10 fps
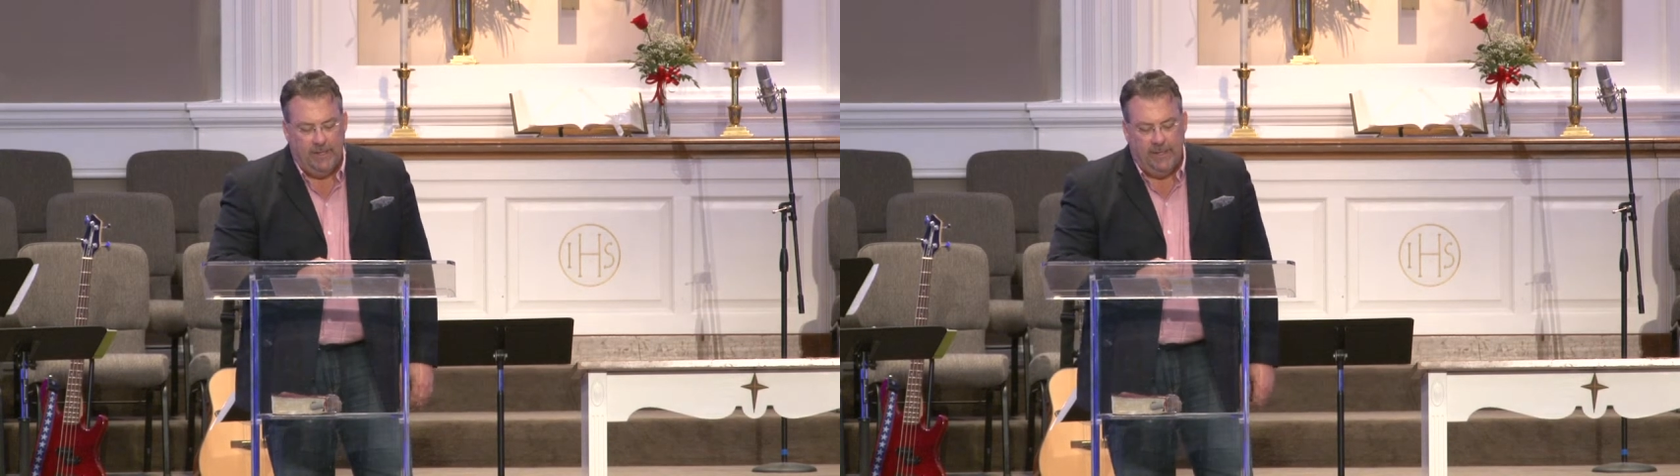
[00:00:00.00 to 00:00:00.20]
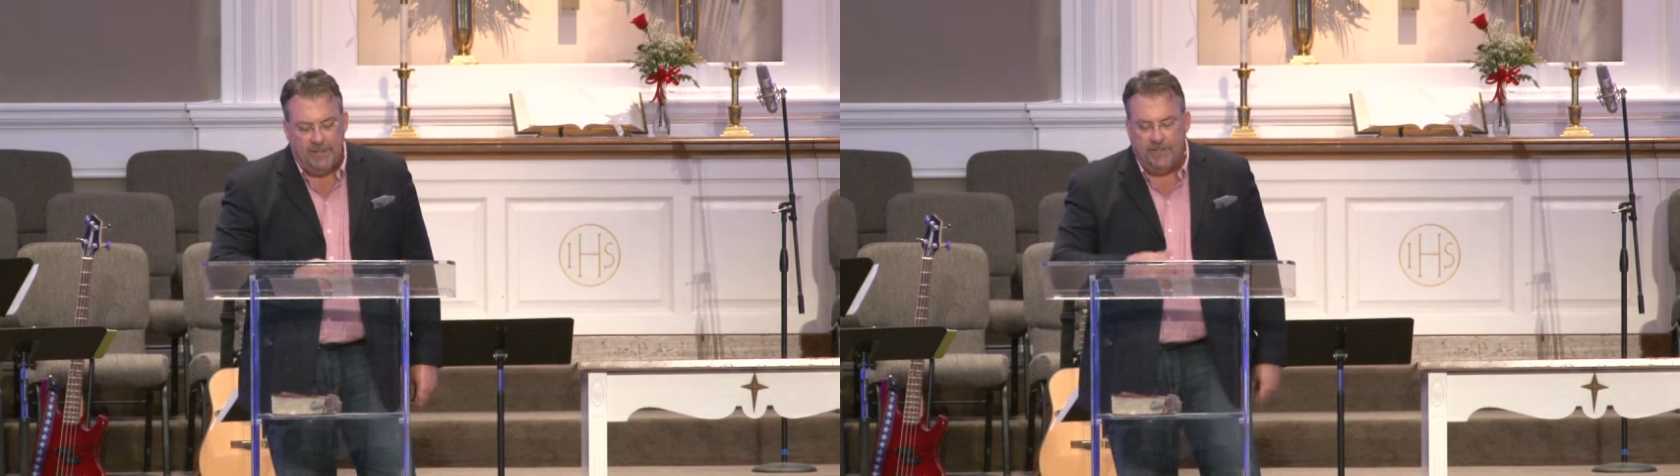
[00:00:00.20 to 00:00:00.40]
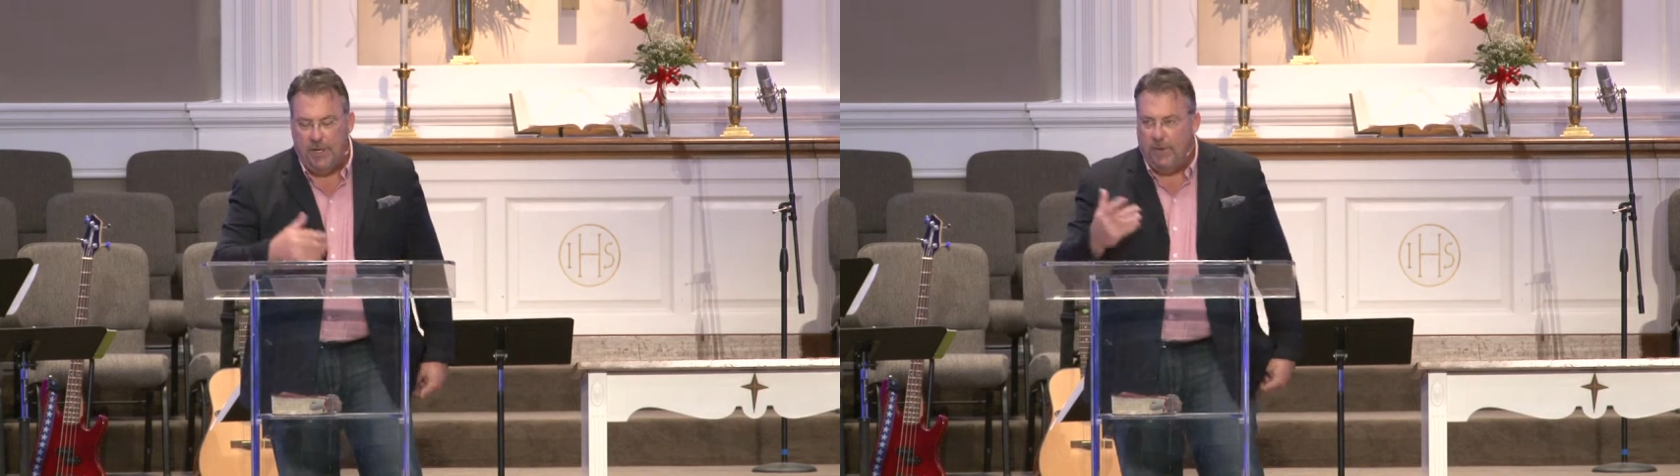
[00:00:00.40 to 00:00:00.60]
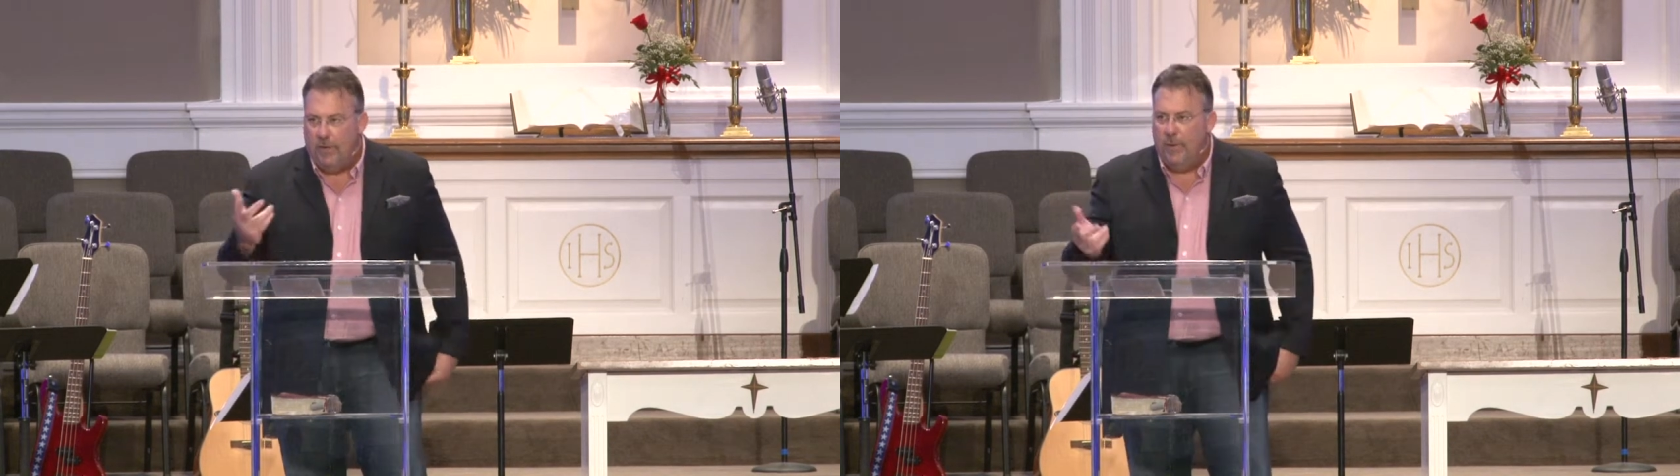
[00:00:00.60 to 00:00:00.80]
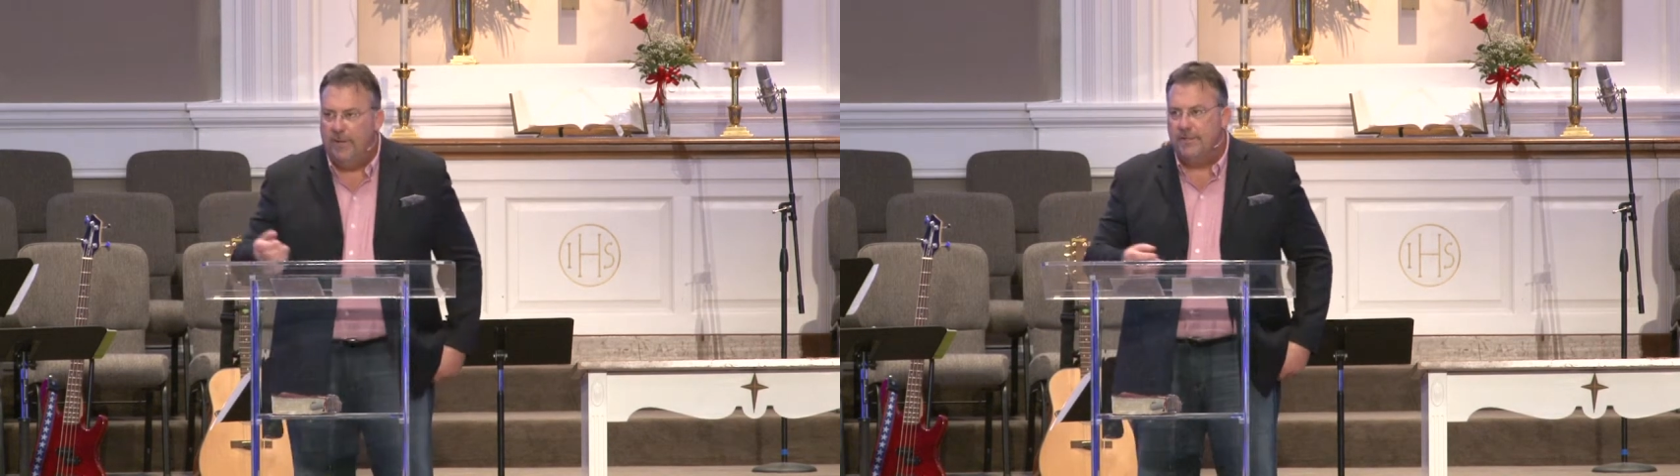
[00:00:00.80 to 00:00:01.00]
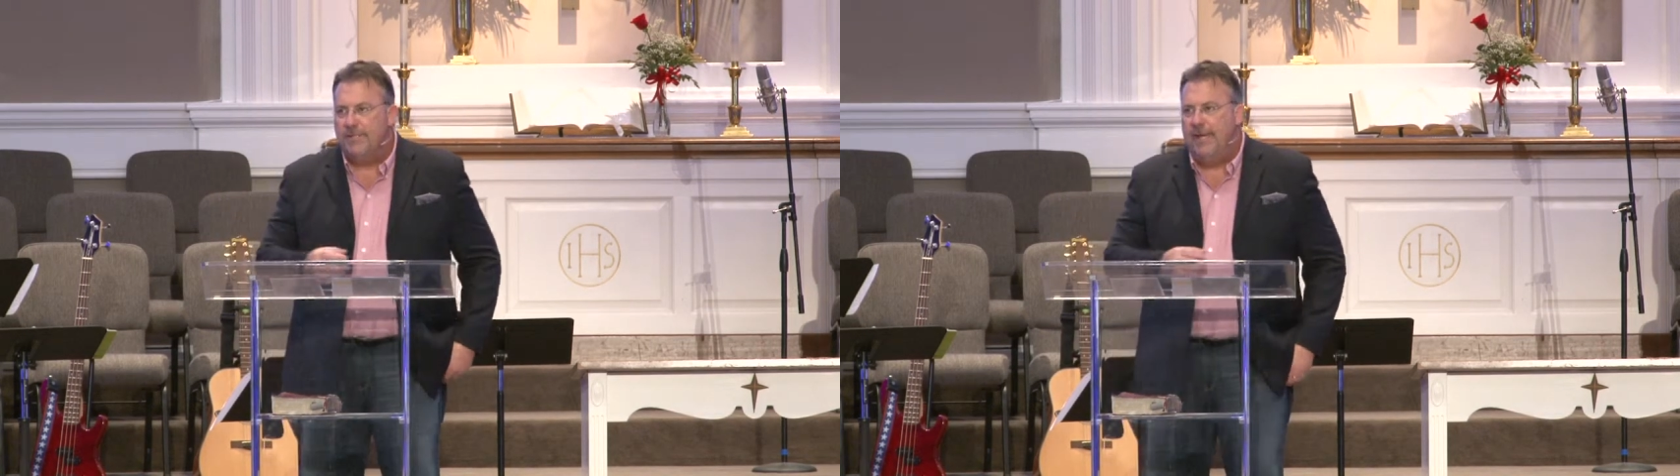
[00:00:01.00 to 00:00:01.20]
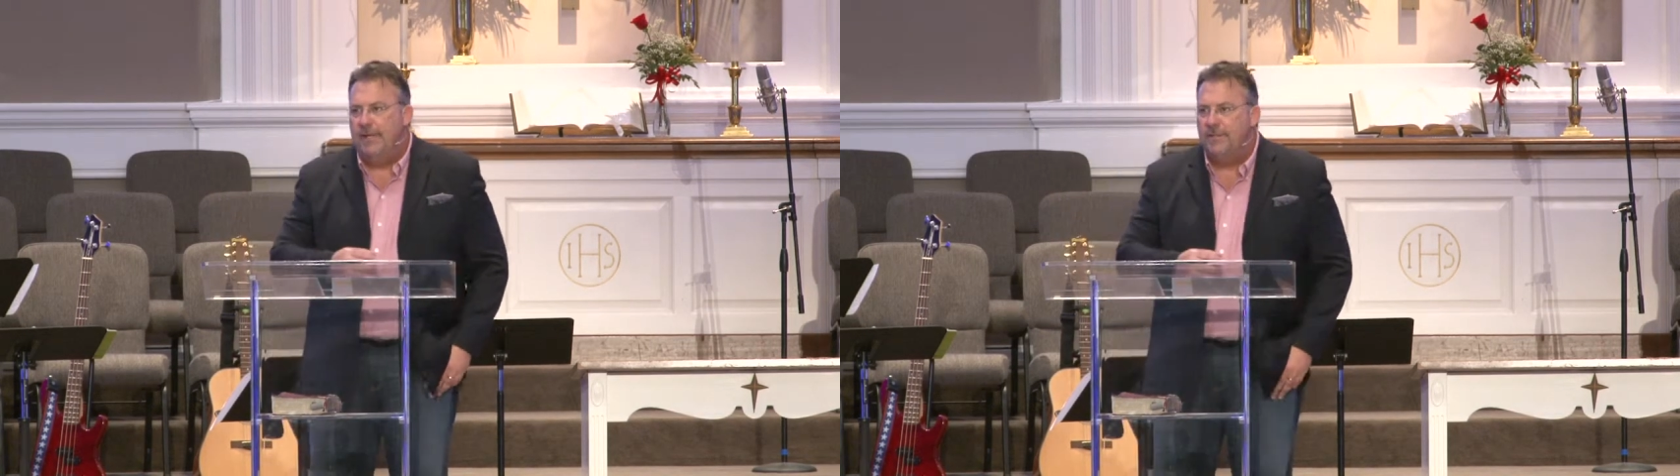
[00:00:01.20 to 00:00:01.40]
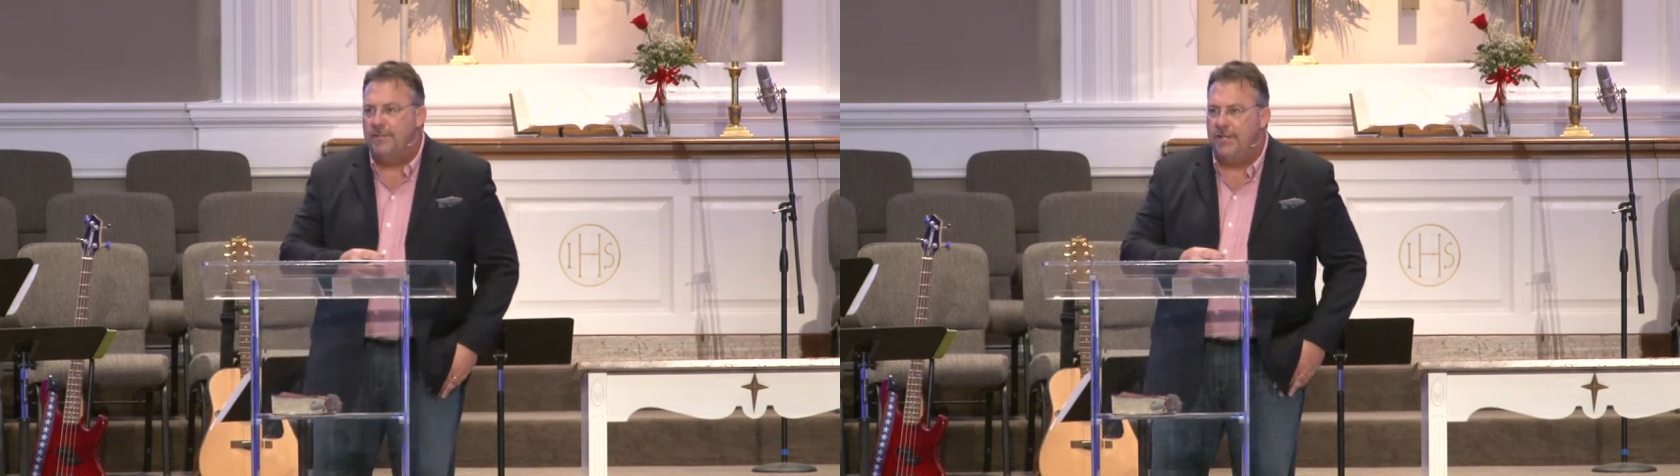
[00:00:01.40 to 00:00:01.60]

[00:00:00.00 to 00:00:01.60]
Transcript: And so, in a real sense,